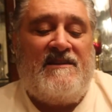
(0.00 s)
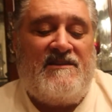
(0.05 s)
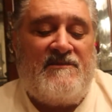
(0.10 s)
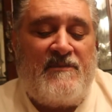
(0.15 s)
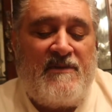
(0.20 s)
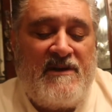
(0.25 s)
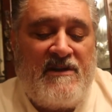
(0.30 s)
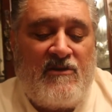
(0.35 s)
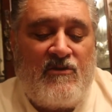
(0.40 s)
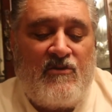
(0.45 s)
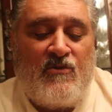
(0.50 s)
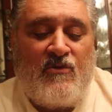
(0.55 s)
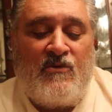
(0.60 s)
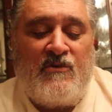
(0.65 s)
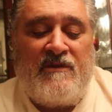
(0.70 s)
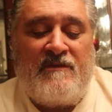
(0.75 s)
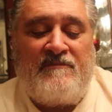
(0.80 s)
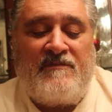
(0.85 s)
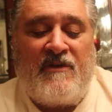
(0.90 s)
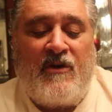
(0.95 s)
pretty cool.
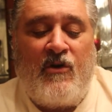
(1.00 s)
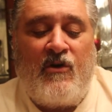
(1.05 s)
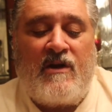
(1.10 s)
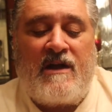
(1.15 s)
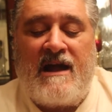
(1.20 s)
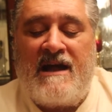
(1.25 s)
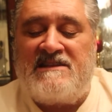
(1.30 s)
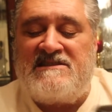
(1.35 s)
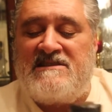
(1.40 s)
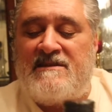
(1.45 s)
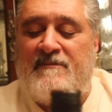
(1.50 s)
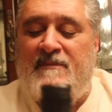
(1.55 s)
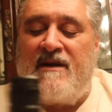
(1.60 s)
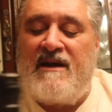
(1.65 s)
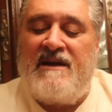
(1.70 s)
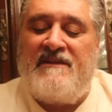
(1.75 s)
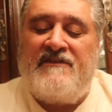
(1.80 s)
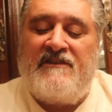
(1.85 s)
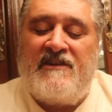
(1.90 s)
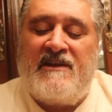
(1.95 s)
The, the whole concept
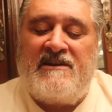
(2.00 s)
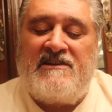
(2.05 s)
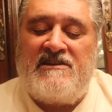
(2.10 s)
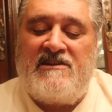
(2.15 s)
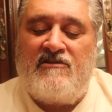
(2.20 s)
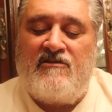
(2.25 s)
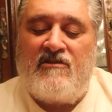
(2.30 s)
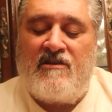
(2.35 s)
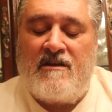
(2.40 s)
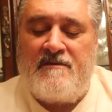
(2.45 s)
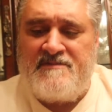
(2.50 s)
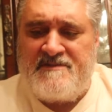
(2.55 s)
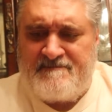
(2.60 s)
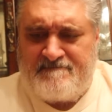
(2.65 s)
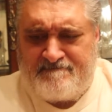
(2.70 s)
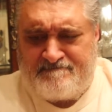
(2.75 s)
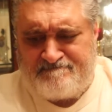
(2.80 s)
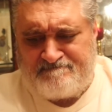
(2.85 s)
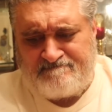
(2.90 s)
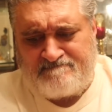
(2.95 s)
behind the nineteen crimes
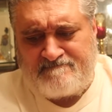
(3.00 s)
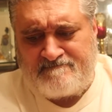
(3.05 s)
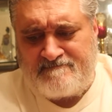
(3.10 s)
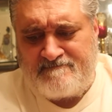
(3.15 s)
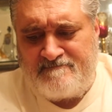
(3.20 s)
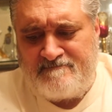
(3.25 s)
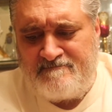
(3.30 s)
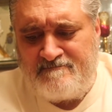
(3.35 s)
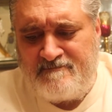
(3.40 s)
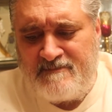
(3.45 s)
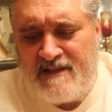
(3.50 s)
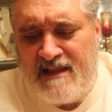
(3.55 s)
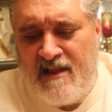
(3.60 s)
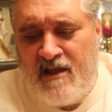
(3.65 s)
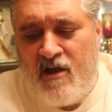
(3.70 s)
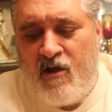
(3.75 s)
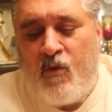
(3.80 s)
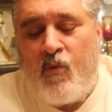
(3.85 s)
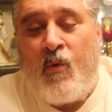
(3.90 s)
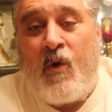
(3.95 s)

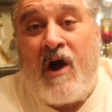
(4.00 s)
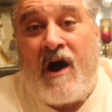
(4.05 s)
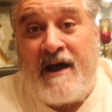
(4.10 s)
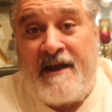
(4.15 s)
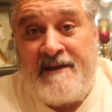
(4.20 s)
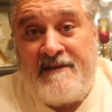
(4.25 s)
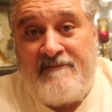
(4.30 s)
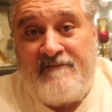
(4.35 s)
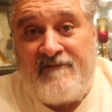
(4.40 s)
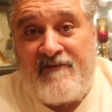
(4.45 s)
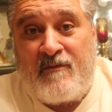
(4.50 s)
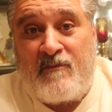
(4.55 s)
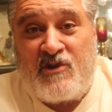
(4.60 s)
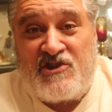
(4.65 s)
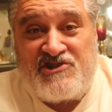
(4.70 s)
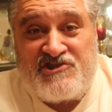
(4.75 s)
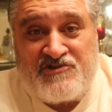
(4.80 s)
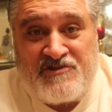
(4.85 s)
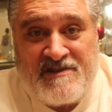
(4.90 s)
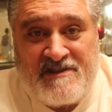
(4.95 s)
wine from
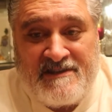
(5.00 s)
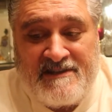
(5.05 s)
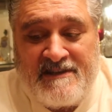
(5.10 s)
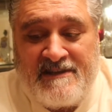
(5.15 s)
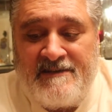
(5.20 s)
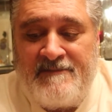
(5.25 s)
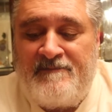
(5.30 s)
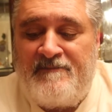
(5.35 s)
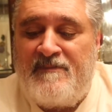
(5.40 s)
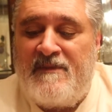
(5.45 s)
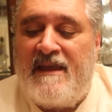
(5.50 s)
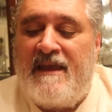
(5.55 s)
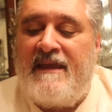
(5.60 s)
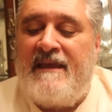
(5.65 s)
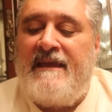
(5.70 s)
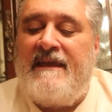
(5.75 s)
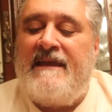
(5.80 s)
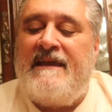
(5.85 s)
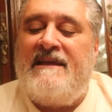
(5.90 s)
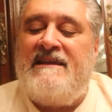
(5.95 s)
Australia
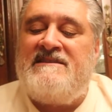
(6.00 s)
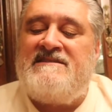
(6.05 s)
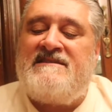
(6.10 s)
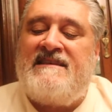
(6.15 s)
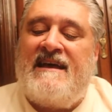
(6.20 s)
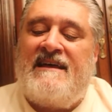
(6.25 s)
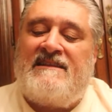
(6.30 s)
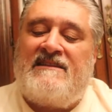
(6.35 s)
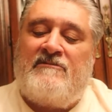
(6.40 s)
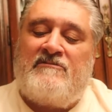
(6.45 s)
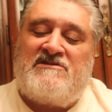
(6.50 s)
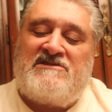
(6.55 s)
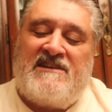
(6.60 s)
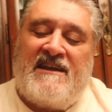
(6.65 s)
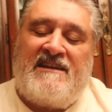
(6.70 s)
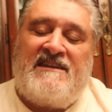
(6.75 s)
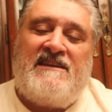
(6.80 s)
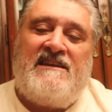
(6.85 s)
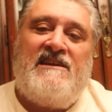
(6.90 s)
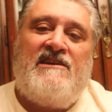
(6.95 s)
is that there was
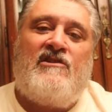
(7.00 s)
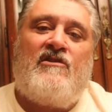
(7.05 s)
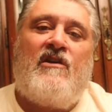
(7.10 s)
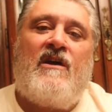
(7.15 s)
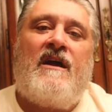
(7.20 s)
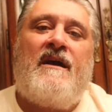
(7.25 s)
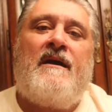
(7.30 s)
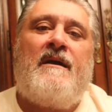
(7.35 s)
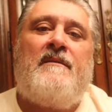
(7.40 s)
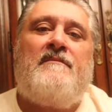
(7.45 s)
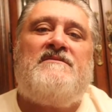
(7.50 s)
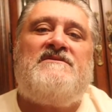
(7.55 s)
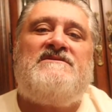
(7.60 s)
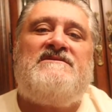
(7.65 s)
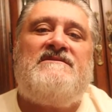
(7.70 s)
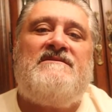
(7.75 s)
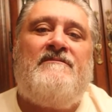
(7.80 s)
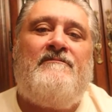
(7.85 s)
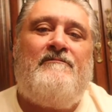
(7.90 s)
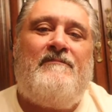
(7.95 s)
nineteen
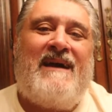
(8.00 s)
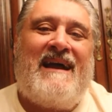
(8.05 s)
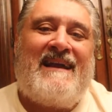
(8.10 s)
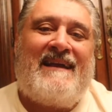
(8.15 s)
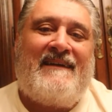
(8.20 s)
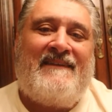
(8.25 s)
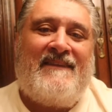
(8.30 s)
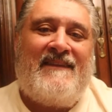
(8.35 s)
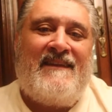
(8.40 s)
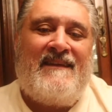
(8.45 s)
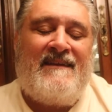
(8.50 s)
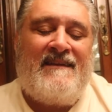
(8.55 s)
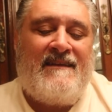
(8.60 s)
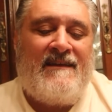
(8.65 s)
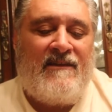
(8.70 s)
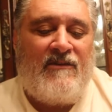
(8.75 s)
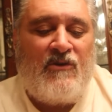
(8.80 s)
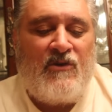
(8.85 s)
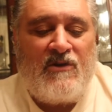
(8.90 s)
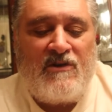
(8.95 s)
crimes back in the,
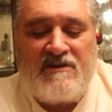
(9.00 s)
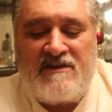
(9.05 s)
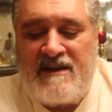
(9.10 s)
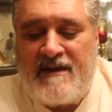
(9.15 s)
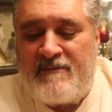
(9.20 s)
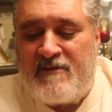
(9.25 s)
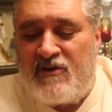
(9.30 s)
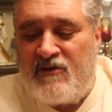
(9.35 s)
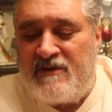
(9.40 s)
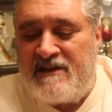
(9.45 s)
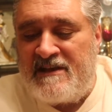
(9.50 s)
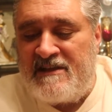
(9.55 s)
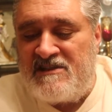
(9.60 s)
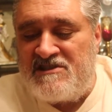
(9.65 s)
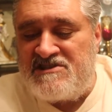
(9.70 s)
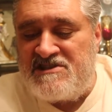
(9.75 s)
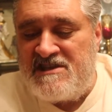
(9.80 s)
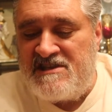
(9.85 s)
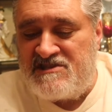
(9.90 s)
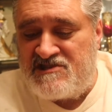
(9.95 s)
a long time ago in
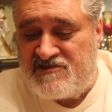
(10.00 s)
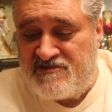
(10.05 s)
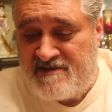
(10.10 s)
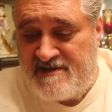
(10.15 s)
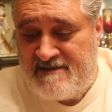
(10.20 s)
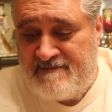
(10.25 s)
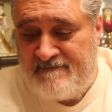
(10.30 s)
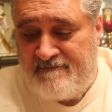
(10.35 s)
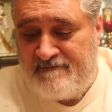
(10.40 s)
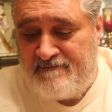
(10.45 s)
English history,